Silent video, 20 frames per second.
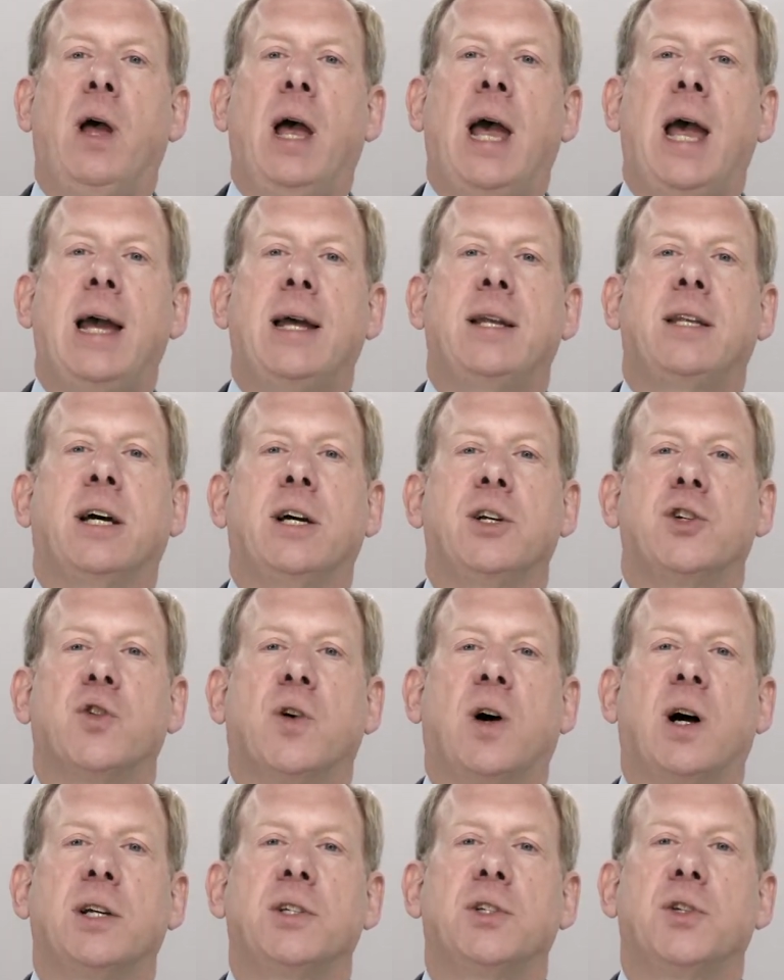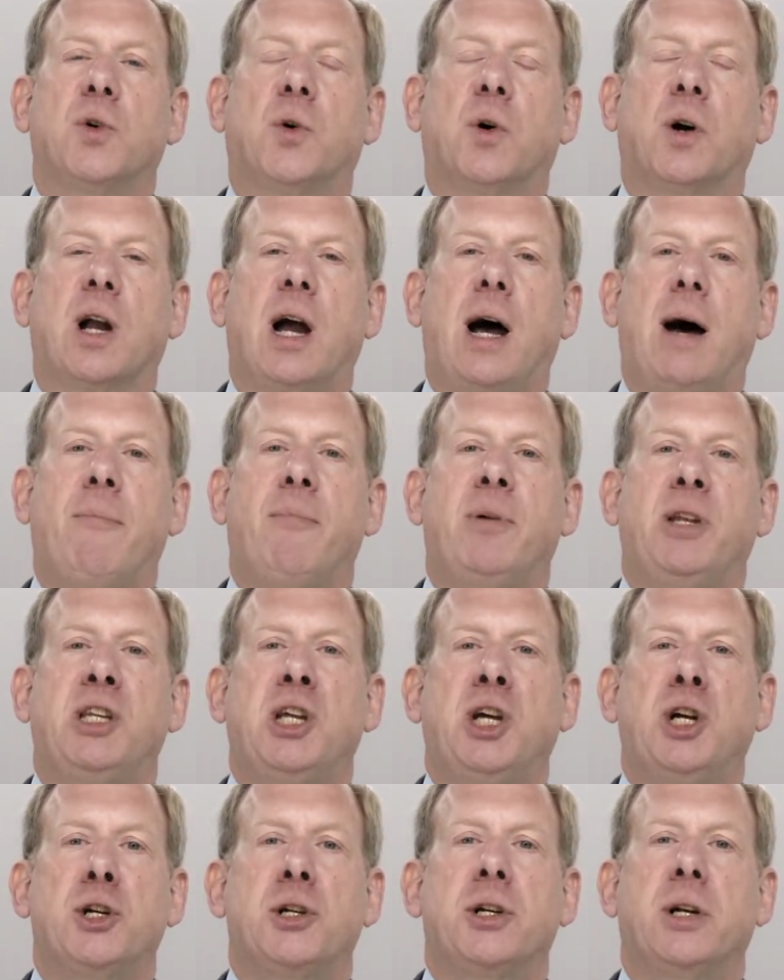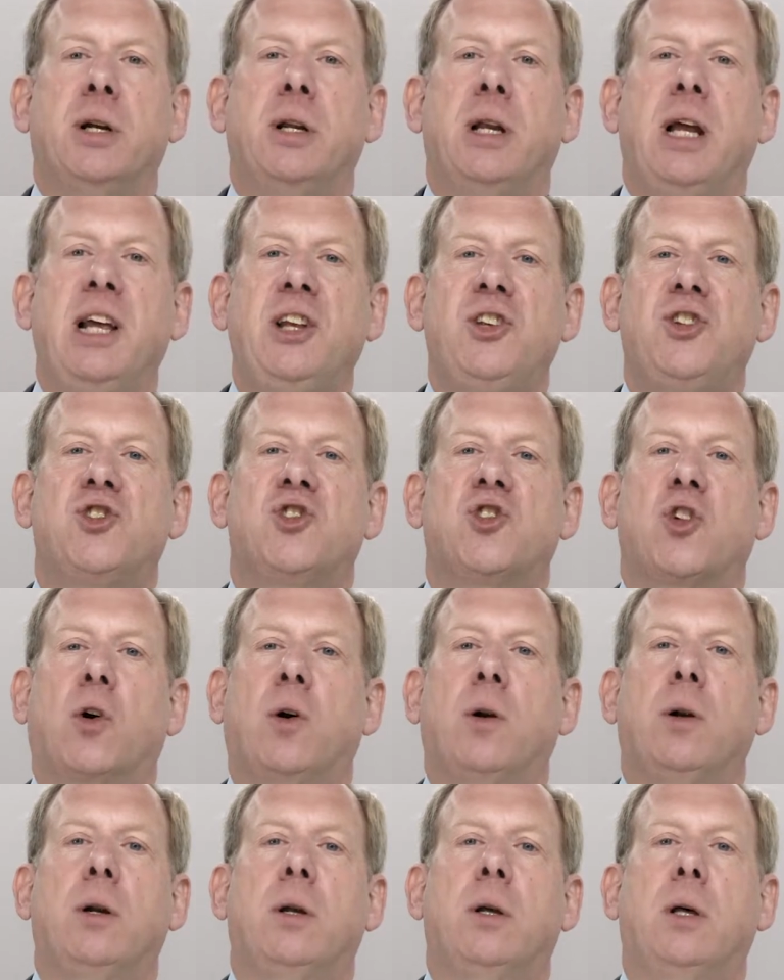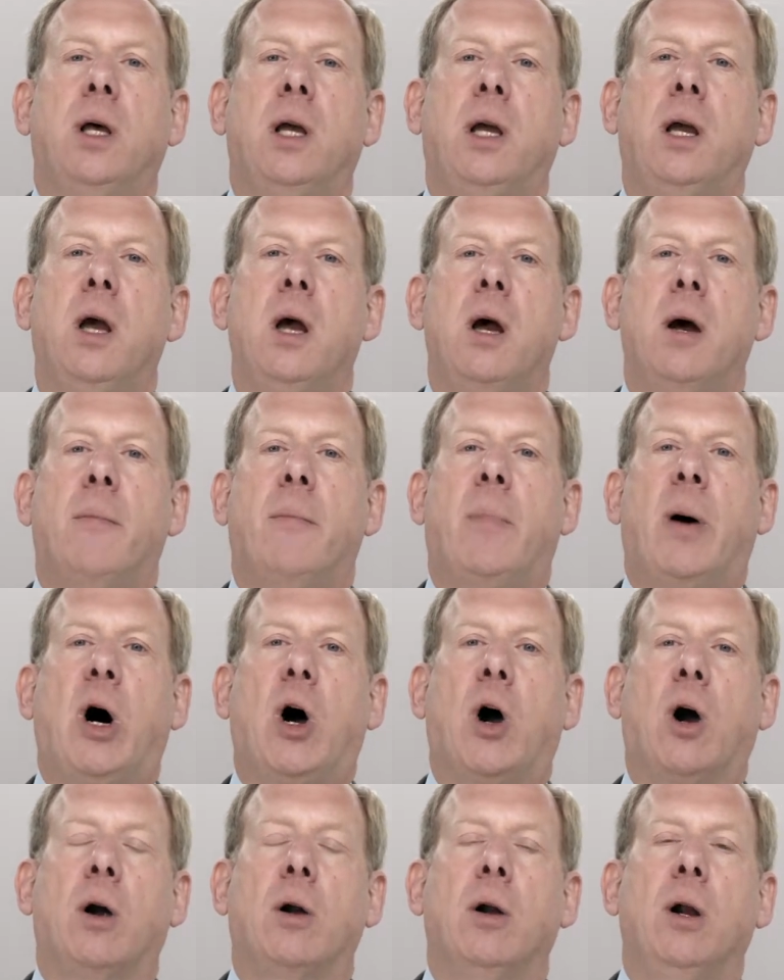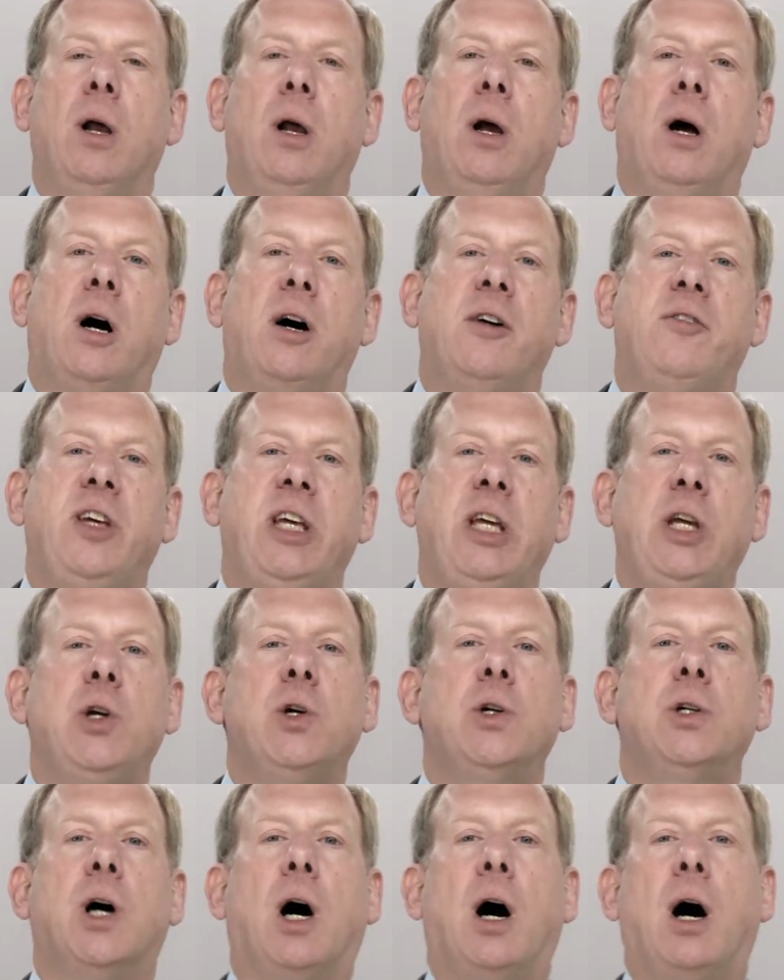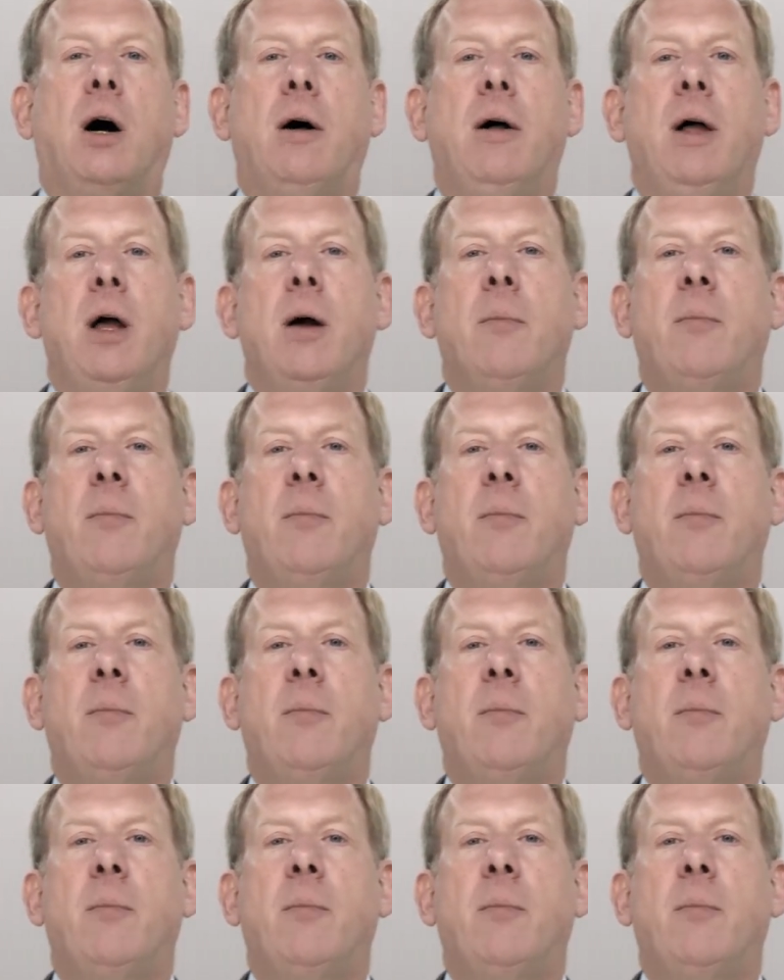antitrust or competition is certainly part of EU law.